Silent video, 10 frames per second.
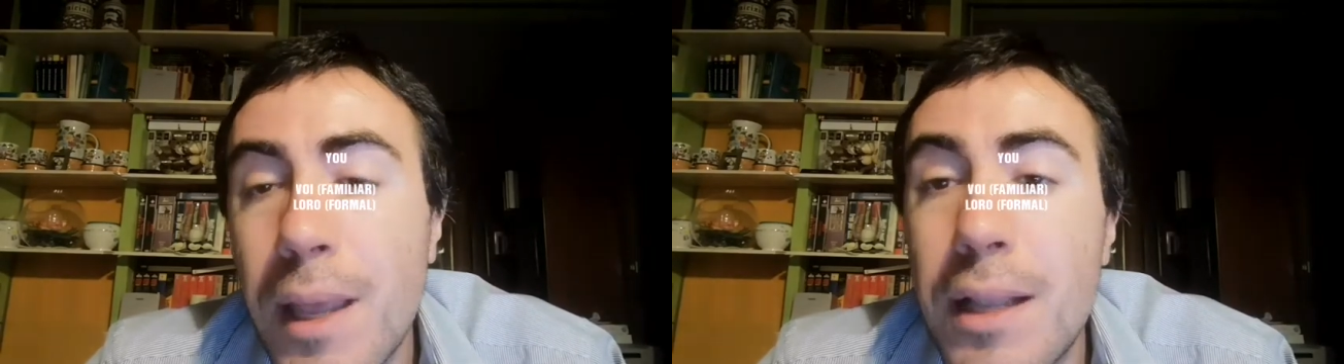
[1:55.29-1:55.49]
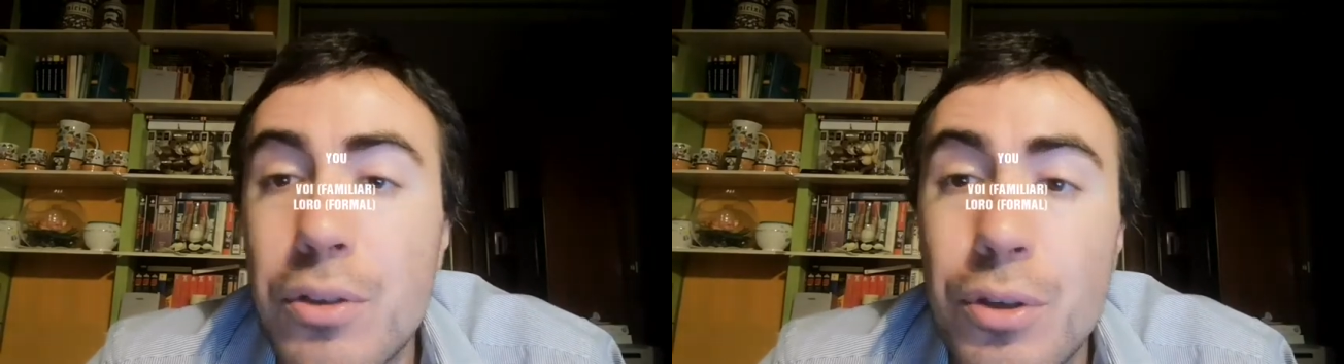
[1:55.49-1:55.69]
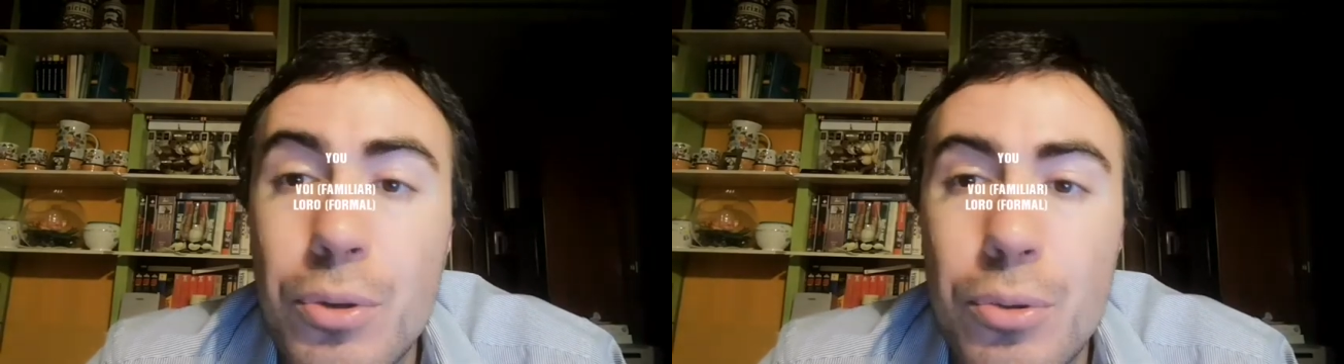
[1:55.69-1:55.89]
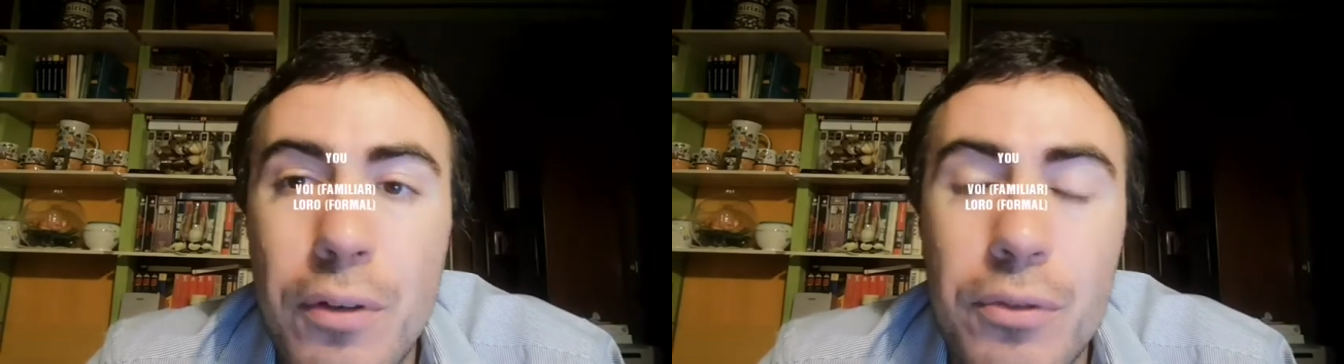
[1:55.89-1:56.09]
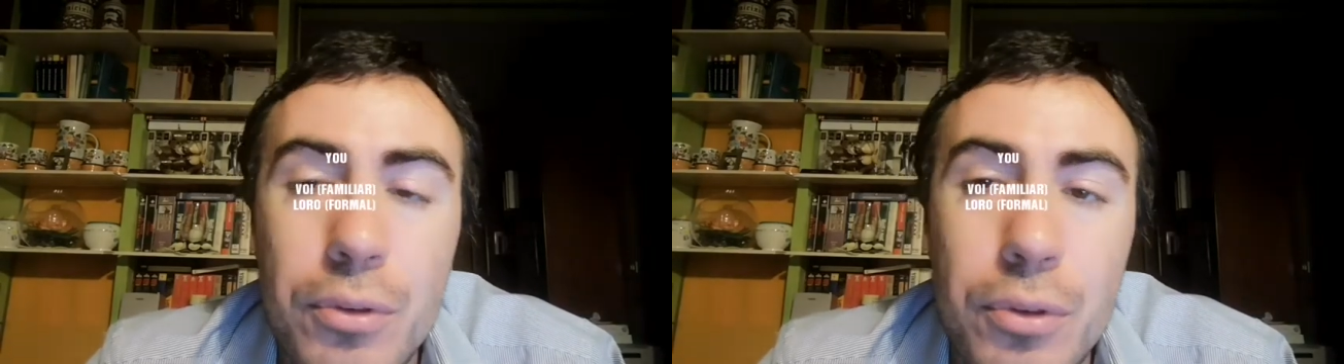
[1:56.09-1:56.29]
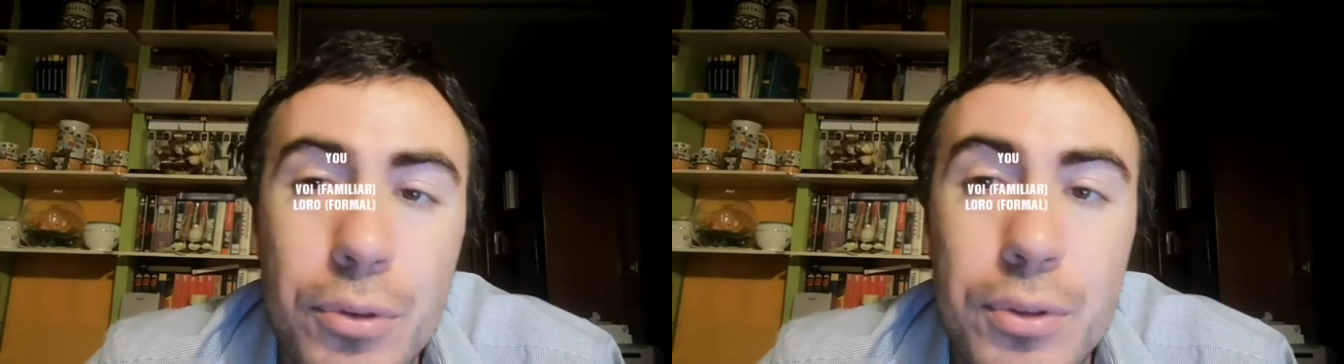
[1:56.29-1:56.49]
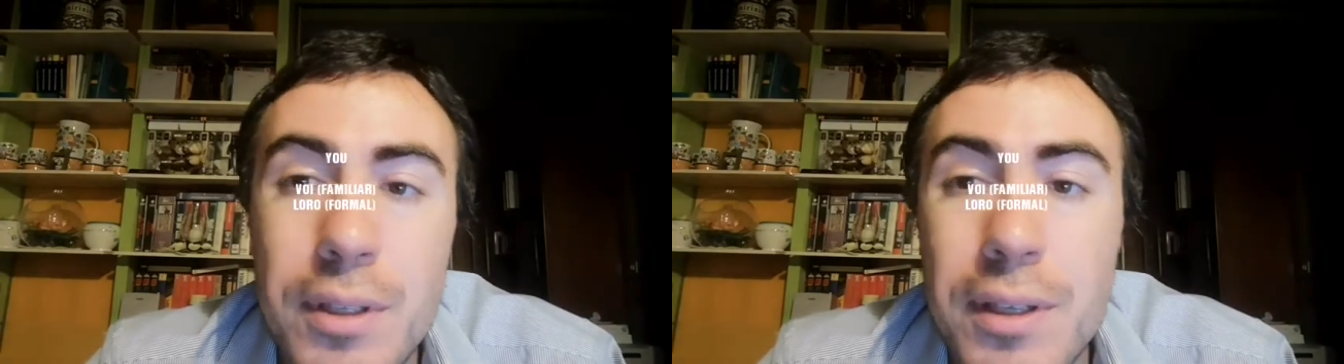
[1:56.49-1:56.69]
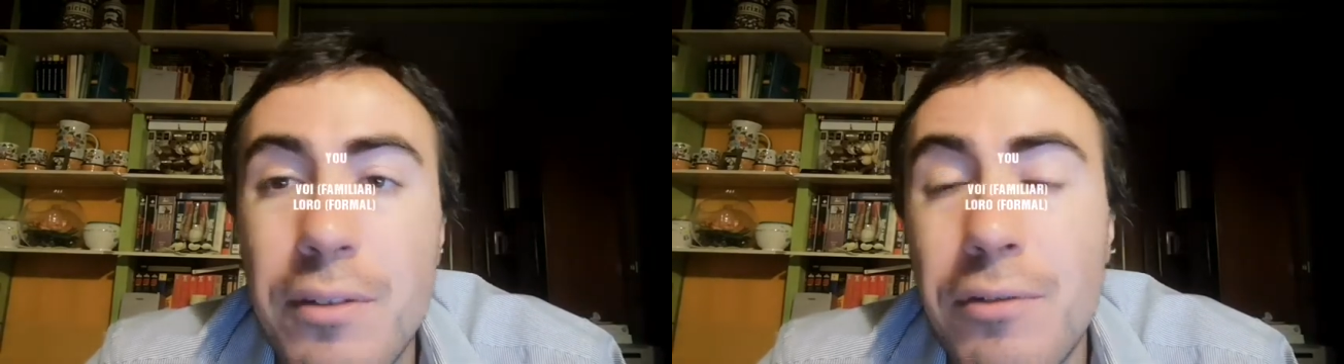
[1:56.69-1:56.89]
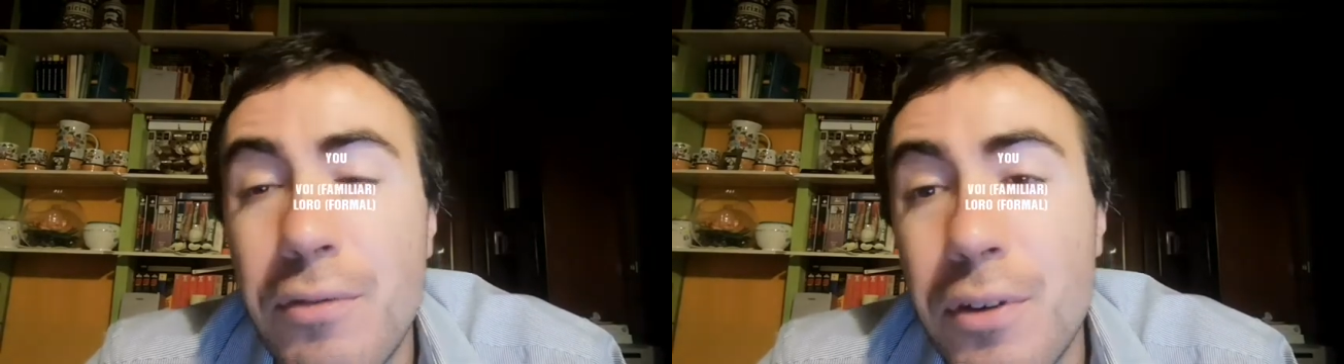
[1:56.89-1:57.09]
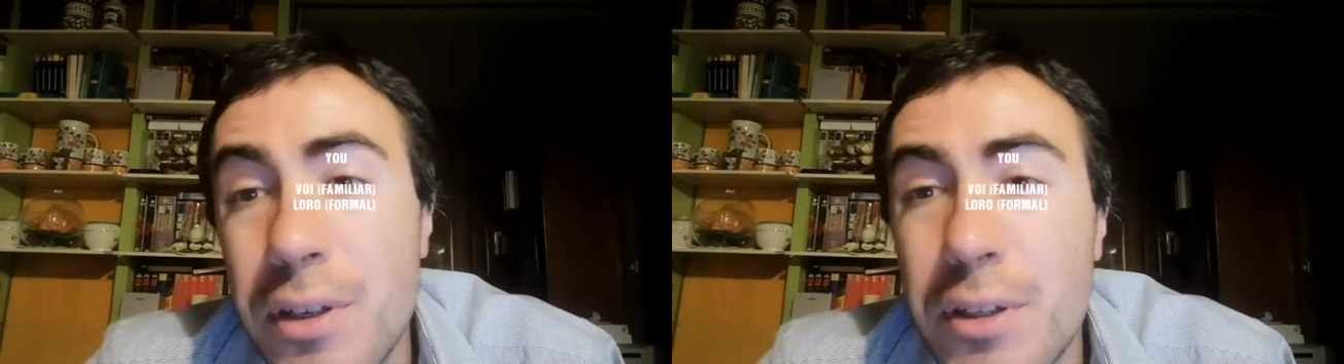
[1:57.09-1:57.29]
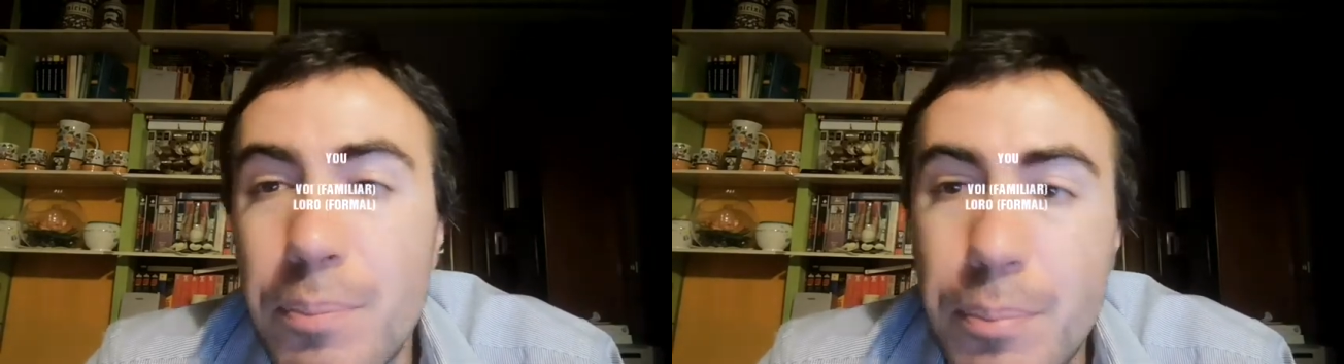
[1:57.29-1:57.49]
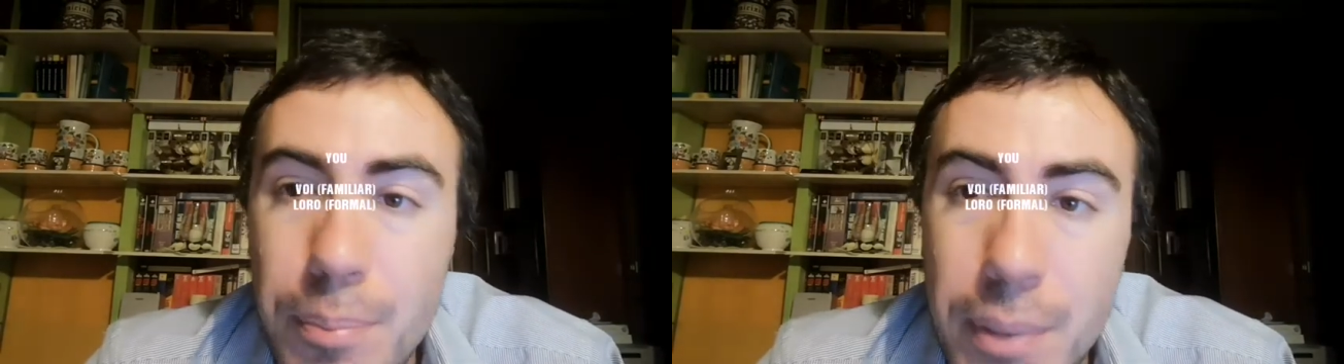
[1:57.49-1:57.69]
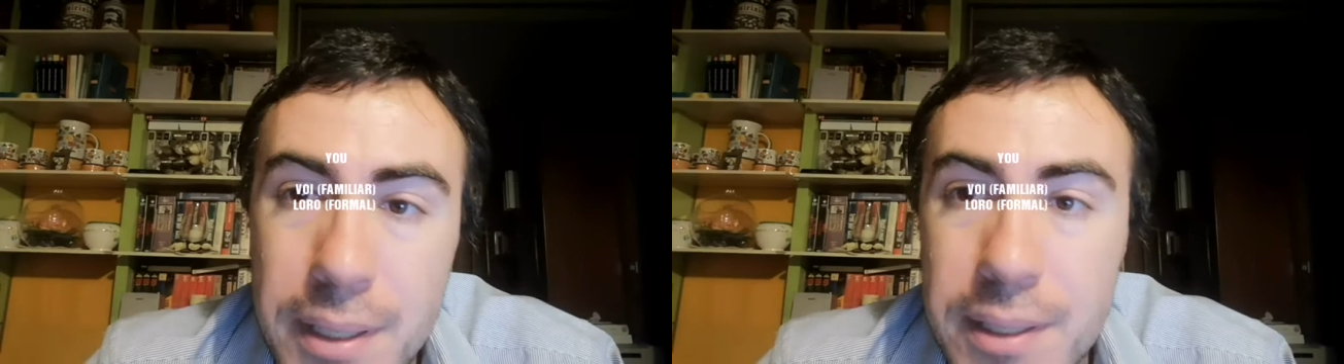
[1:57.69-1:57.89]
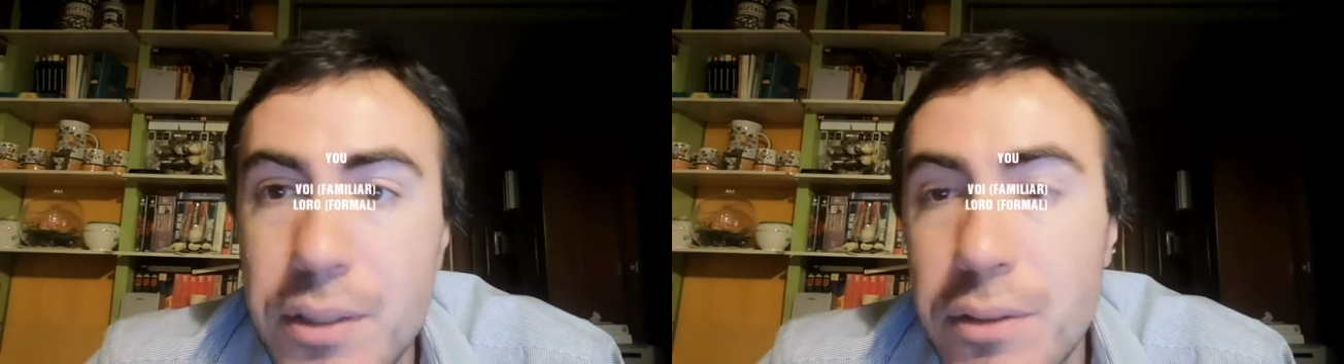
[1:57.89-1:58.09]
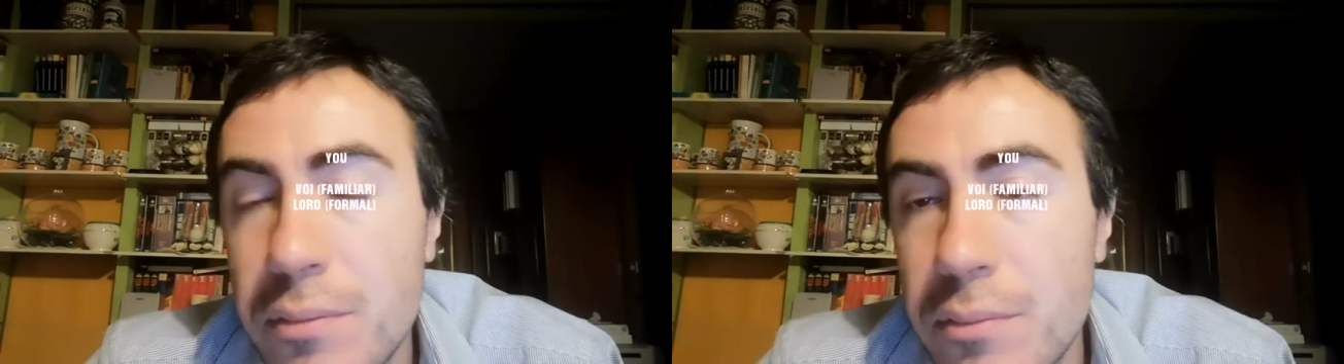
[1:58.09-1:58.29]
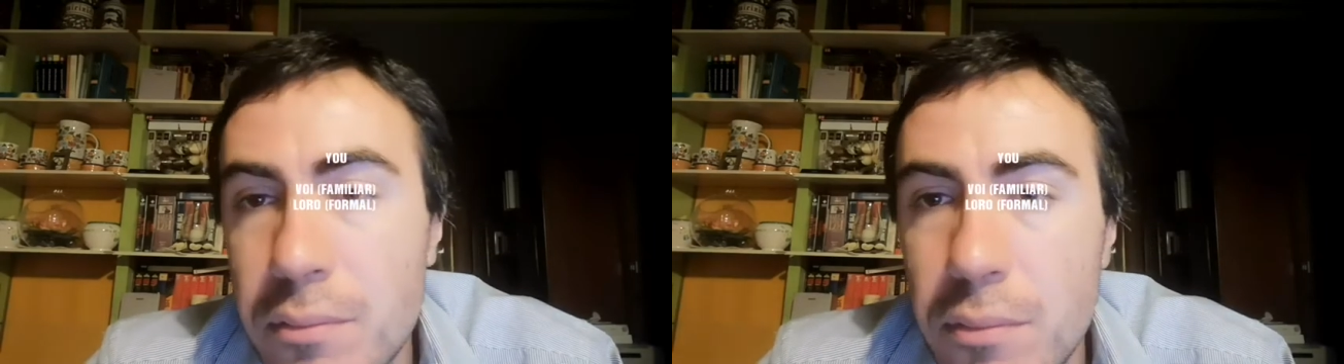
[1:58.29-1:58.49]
and so you have to use the third person